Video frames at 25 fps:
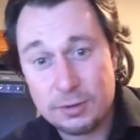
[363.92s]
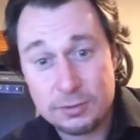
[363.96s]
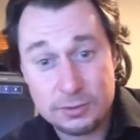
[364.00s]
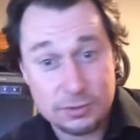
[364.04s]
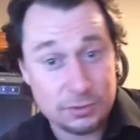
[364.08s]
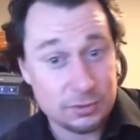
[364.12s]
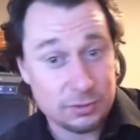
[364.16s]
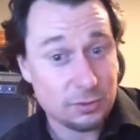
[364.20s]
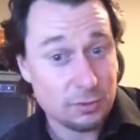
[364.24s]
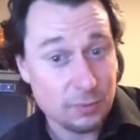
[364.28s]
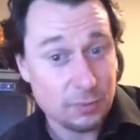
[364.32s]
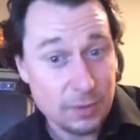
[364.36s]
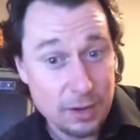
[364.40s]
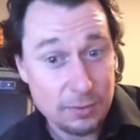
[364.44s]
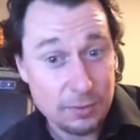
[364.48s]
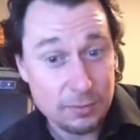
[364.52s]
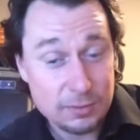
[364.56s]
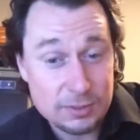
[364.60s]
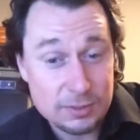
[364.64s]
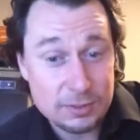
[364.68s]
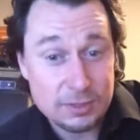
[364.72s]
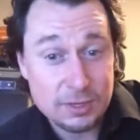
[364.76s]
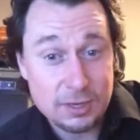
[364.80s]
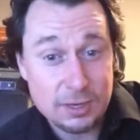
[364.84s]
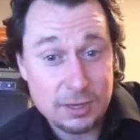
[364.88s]
are 2 hours
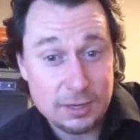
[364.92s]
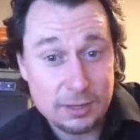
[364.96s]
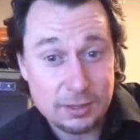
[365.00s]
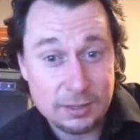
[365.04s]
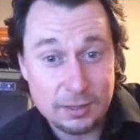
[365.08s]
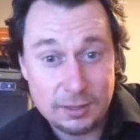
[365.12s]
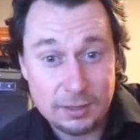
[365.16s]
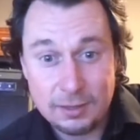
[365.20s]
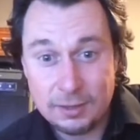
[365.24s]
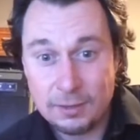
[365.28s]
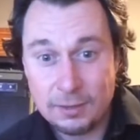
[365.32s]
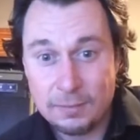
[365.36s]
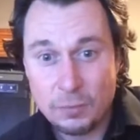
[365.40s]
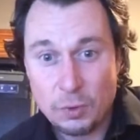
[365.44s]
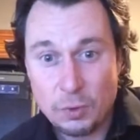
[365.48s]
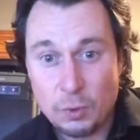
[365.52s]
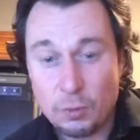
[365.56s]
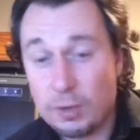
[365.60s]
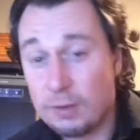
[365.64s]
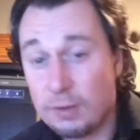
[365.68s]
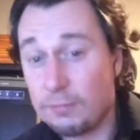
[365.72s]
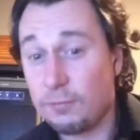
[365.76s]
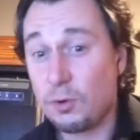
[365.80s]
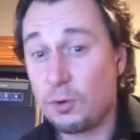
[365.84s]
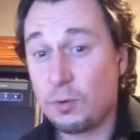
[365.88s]
long. What
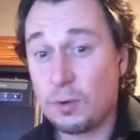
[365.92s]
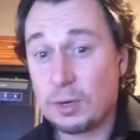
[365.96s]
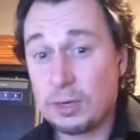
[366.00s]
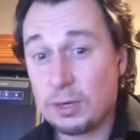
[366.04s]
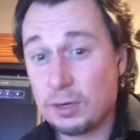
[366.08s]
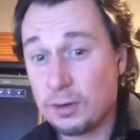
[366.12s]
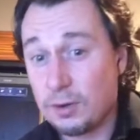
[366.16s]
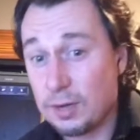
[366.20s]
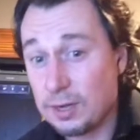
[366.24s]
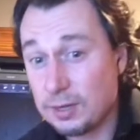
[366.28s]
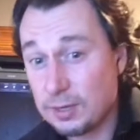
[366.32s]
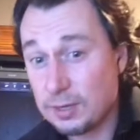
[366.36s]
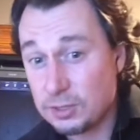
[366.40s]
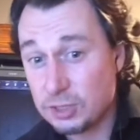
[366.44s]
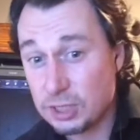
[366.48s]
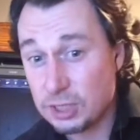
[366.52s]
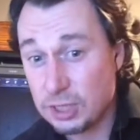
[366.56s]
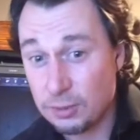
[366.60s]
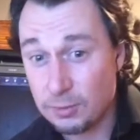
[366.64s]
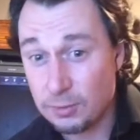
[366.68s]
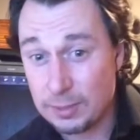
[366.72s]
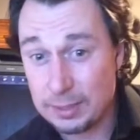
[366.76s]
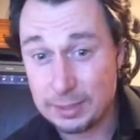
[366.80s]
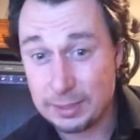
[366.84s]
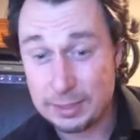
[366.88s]
if you want to know how to
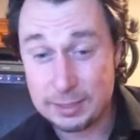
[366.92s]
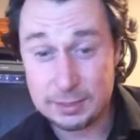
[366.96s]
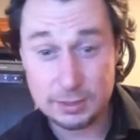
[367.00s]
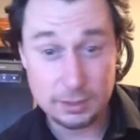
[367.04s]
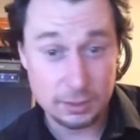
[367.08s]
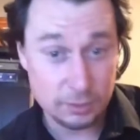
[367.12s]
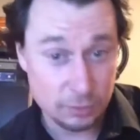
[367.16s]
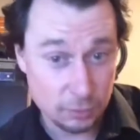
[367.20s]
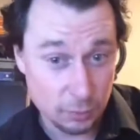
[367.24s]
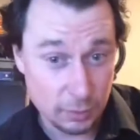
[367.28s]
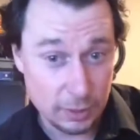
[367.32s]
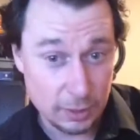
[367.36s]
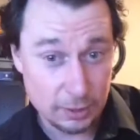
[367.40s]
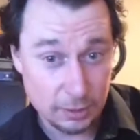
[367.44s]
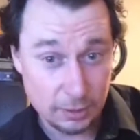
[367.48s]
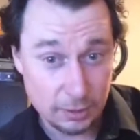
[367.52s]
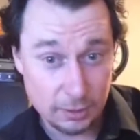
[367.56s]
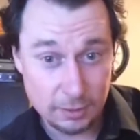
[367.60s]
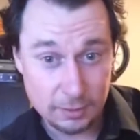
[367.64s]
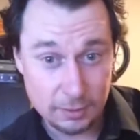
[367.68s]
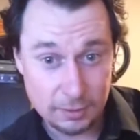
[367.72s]
generate leads on Twitter?